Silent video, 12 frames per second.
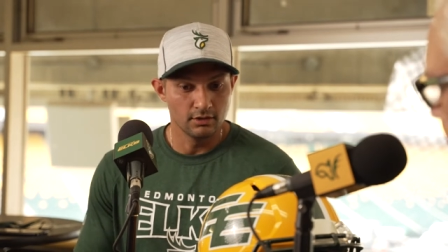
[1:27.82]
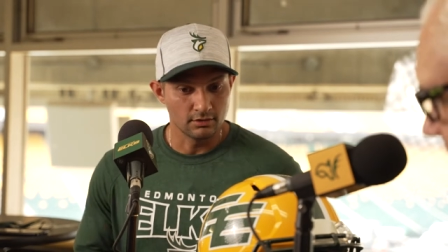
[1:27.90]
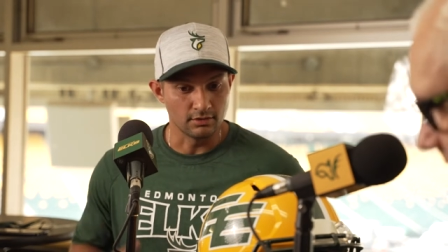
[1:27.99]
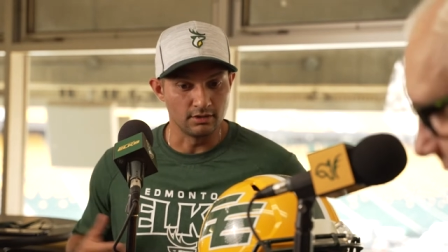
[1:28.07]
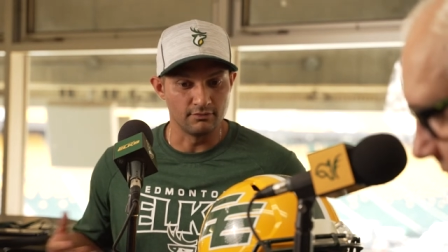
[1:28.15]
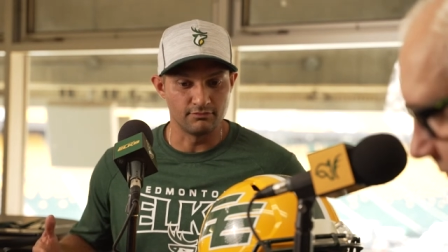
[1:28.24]

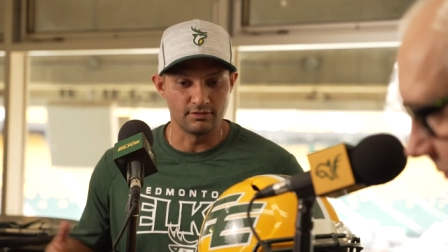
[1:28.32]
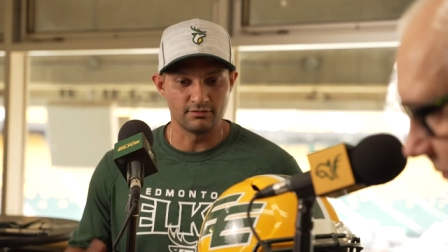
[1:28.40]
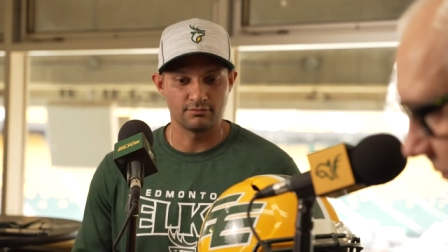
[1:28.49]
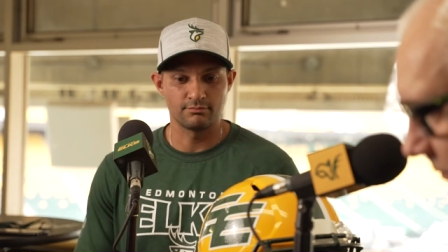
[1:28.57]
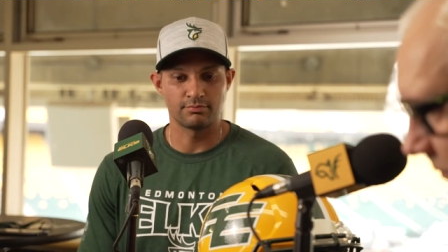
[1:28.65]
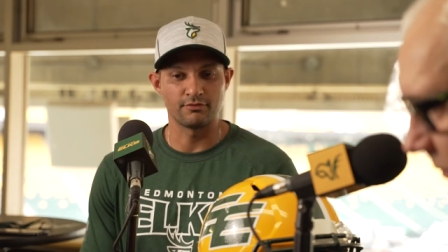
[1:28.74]
live
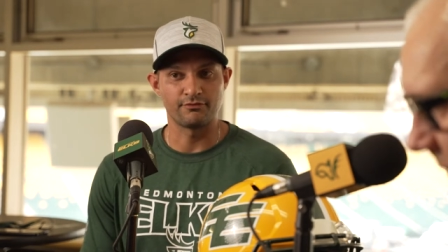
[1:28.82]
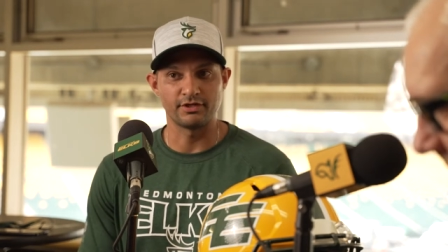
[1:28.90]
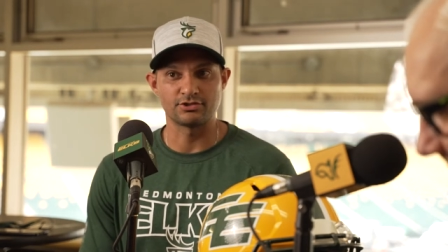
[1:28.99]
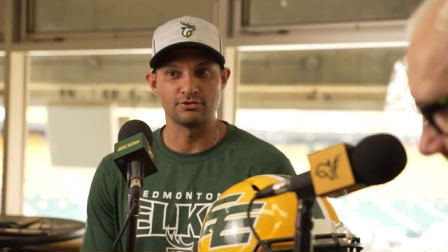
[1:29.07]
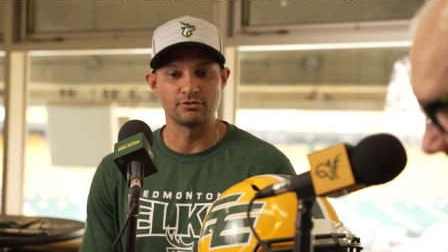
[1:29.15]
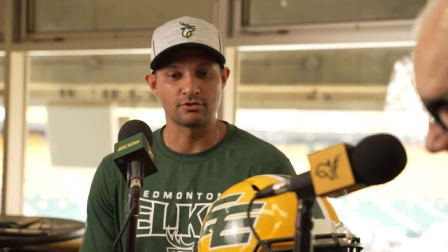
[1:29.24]
this
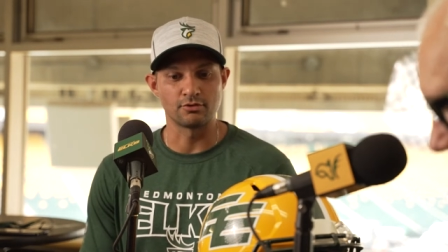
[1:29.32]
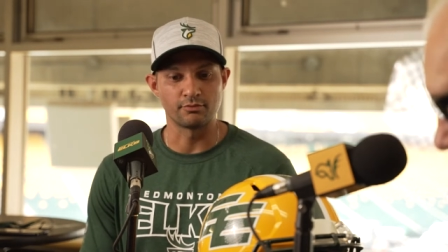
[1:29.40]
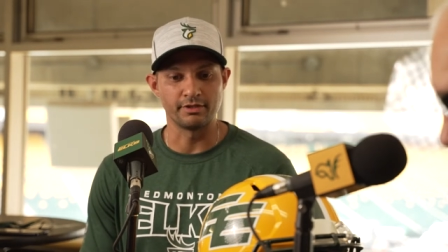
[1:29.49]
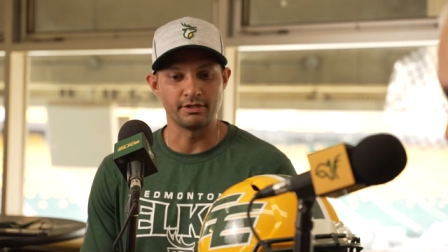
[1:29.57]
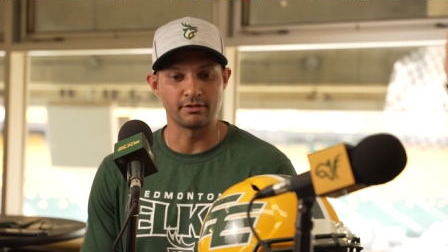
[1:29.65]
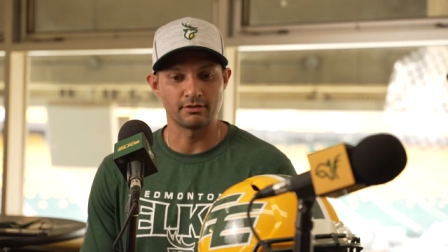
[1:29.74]
professional
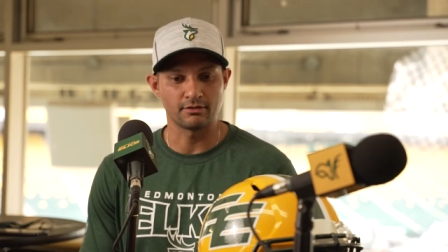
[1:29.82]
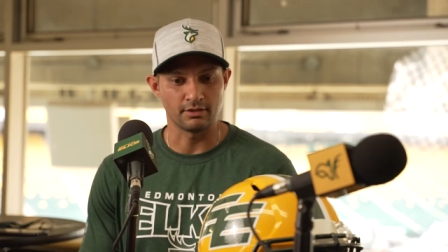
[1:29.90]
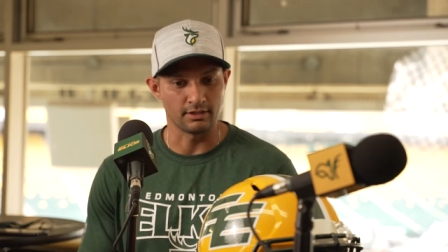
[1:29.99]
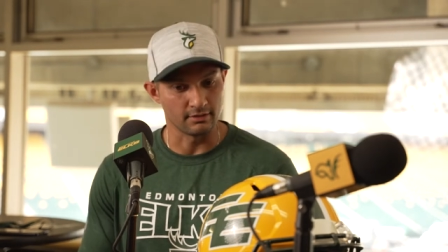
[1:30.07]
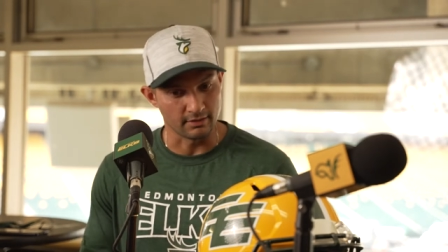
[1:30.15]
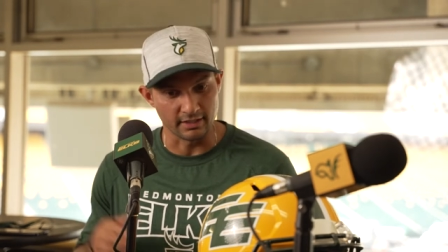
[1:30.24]
career
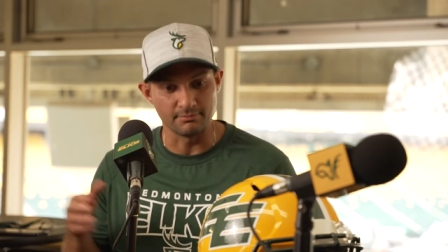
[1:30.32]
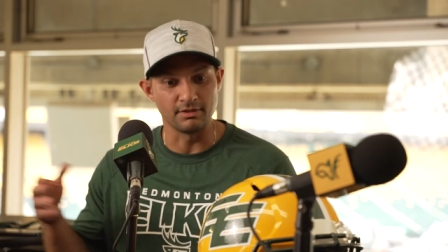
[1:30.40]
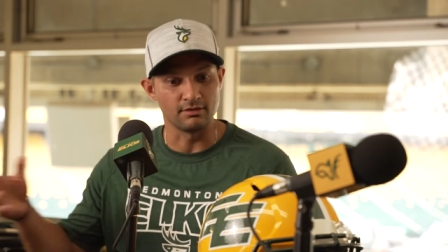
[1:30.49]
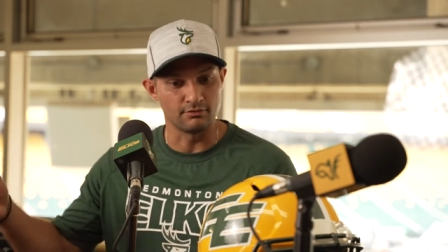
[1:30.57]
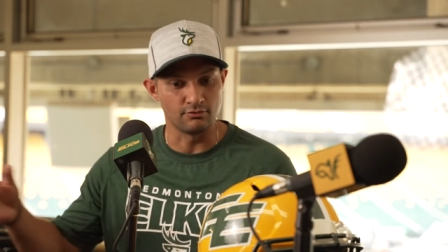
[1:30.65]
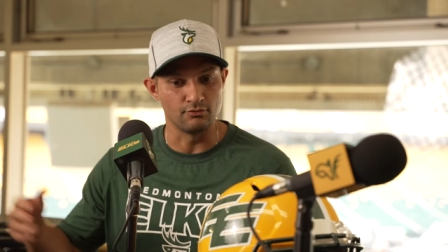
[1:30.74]
and led
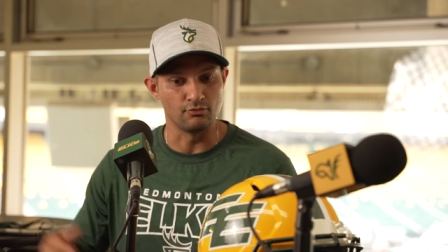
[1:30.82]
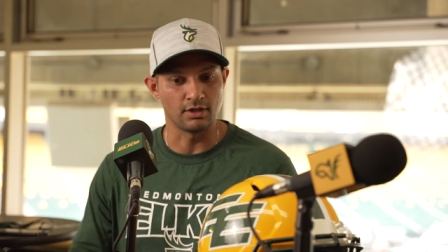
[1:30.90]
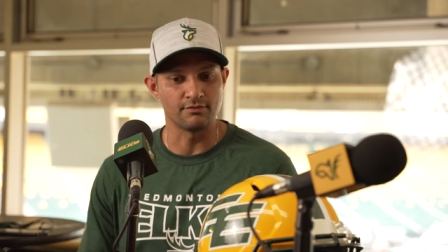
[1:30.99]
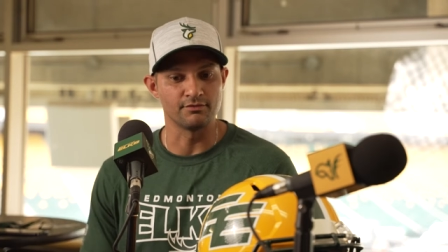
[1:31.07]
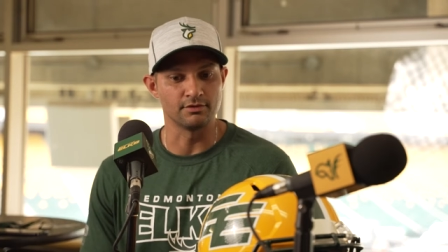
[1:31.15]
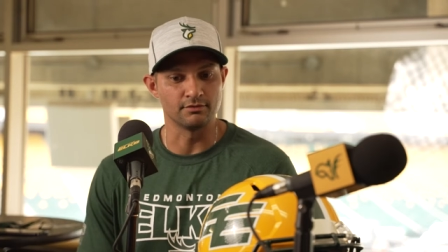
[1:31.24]
me to
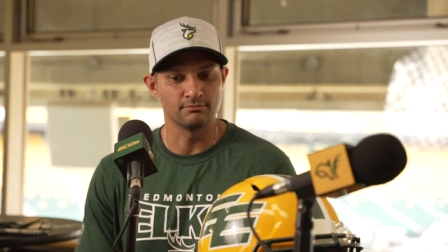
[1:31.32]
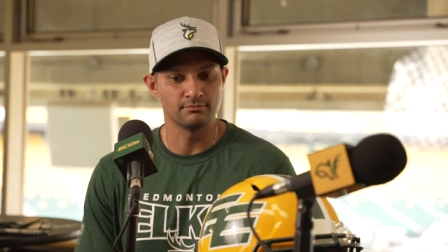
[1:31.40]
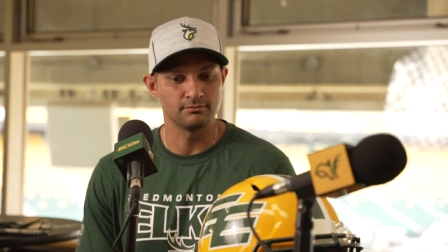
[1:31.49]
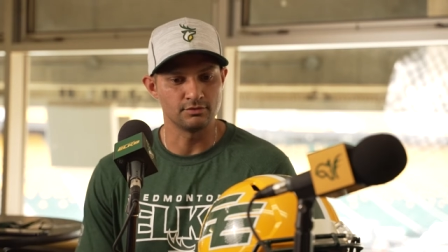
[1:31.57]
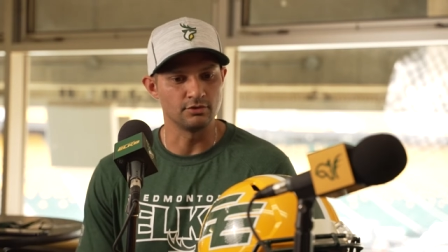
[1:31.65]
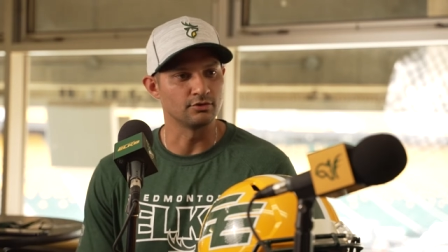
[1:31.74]
have a,
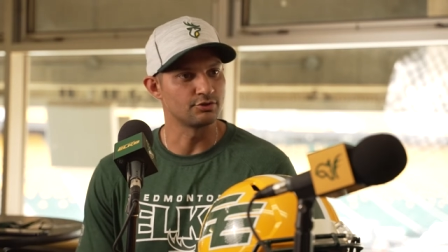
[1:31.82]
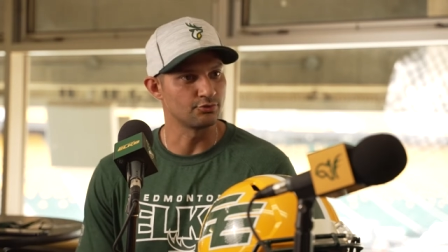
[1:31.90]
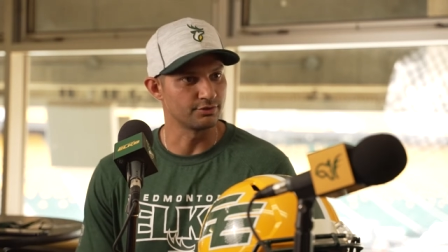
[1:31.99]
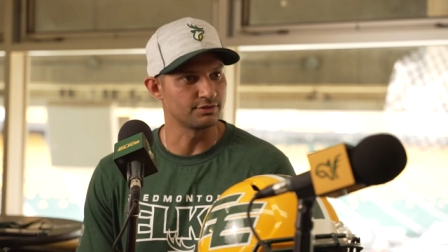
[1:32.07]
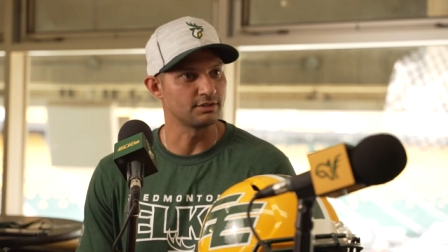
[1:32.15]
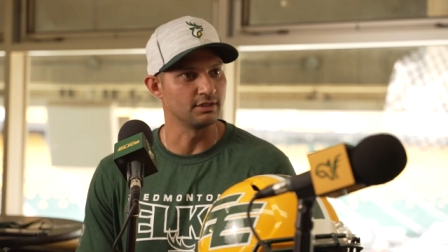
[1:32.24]
you know,
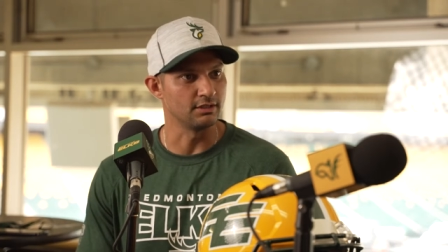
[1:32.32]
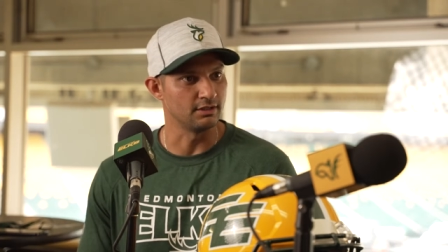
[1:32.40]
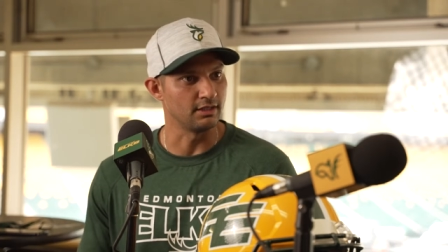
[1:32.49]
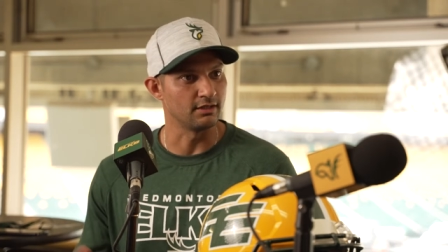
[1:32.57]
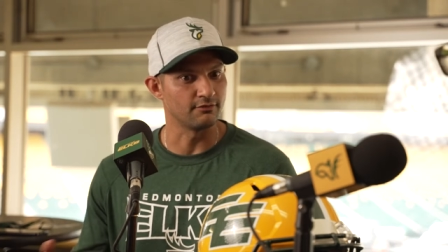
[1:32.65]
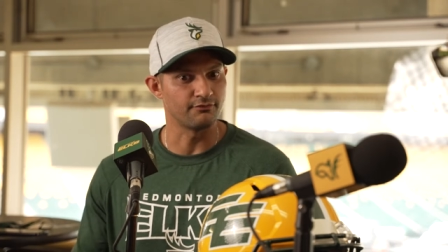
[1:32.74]
short stint in
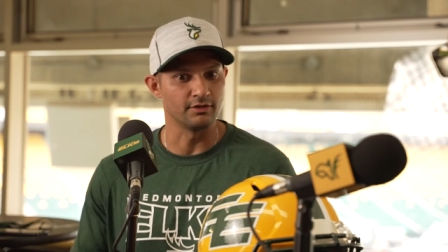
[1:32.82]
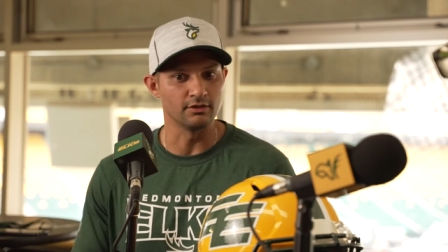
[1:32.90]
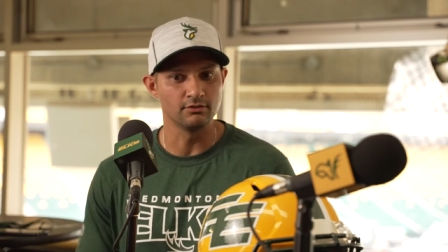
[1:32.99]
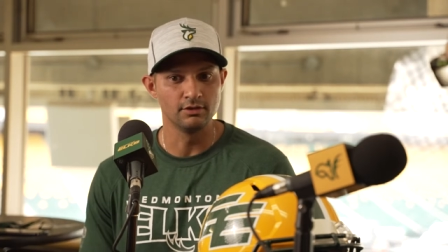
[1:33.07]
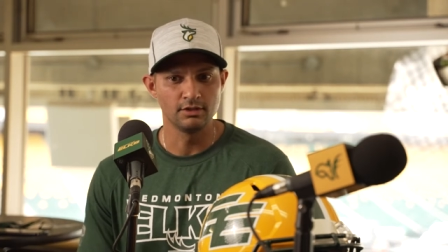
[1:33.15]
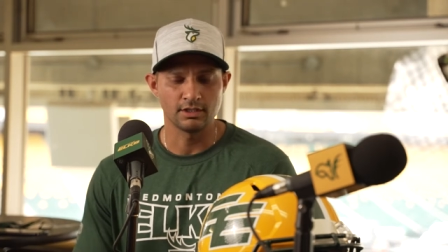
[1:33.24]
the NFL.